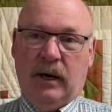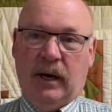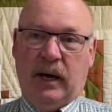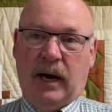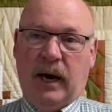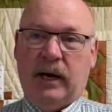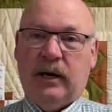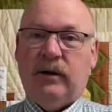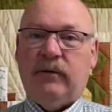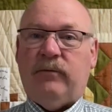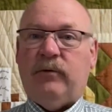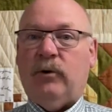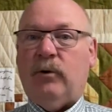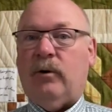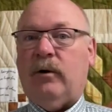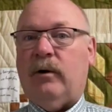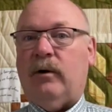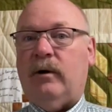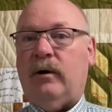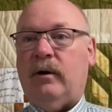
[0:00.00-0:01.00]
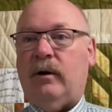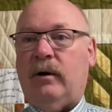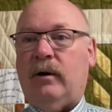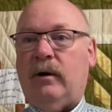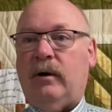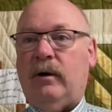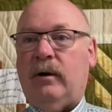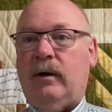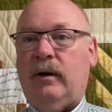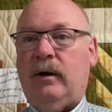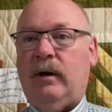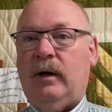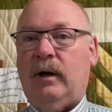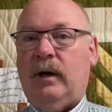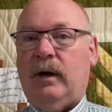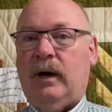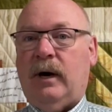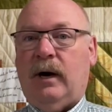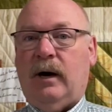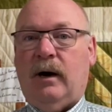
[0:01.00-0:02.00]
And if you're
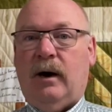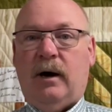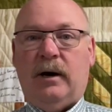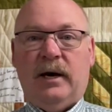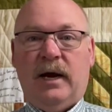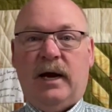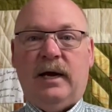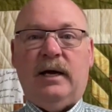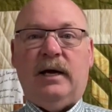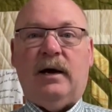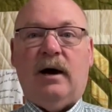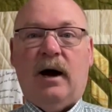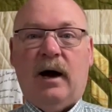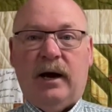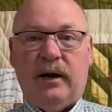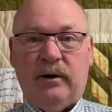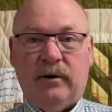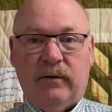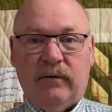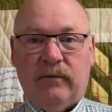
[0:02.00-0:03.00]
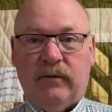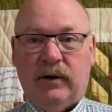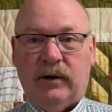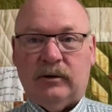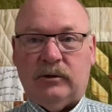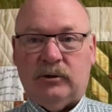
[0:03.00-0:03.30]
uh, on any kind of uh,